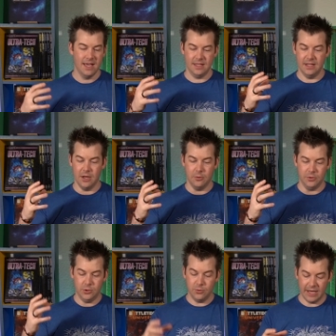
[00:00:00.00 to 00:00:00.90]

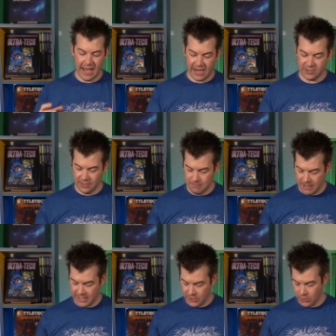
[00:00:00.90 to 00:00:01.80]
you can actually
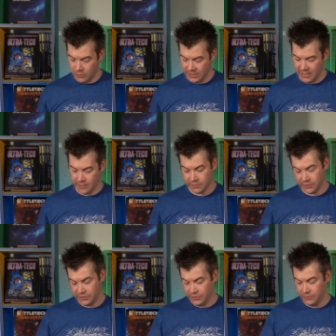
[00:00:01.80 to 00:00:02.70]
make your own character
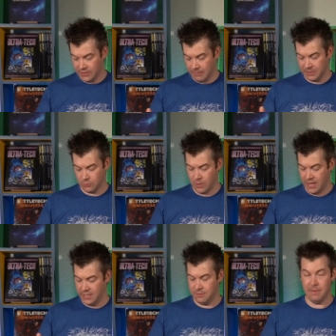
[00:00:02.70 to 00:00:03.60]
and choose how much
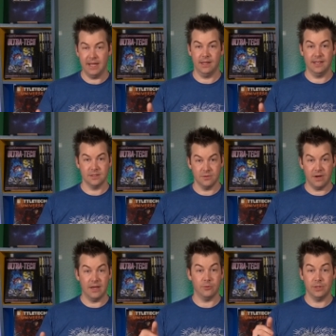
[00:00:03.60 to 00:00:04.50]
range, melee, and
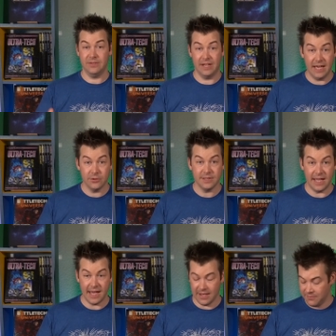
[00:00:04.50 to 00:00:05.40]
survival, and even health
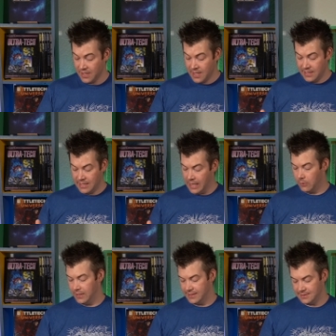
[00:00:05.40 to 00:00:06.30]
they have.
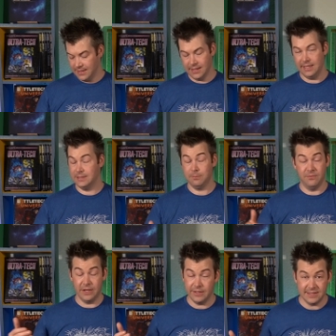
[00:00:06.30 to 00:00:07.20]
Now, it's
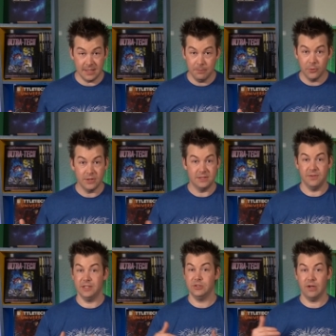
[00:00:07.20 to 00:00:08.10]
very simple. It's
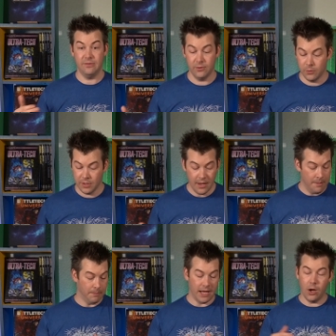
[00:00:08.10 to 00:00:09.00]
very straightforward.
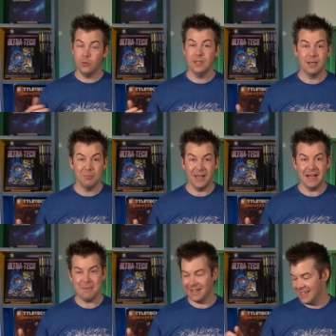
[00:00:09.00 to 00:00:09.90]
My only
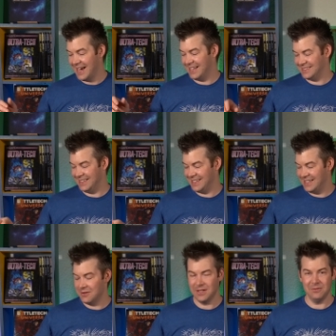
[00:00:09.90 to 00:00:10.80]
complaint about that is that they
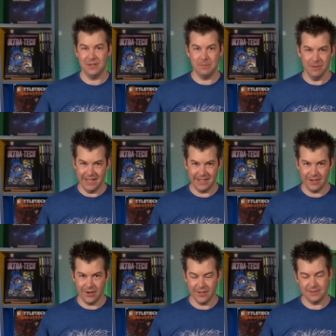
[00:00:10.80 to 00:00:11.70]
don't give you any blank
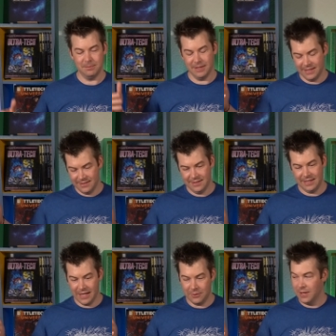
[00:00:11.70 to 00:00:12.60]
cards, but
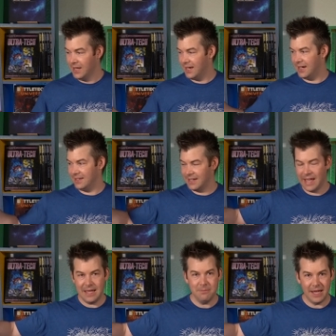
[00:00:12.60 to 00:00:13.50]
the
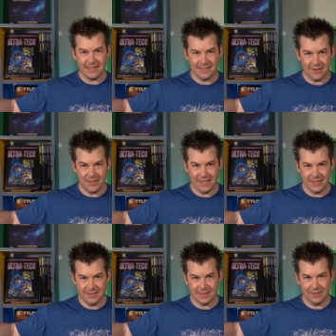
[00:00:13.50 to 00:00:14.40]
game at
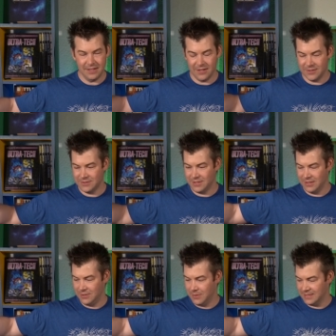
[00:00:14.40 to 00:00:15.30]
$70
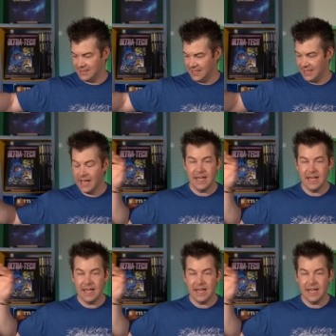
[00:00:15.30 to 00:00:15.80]
USD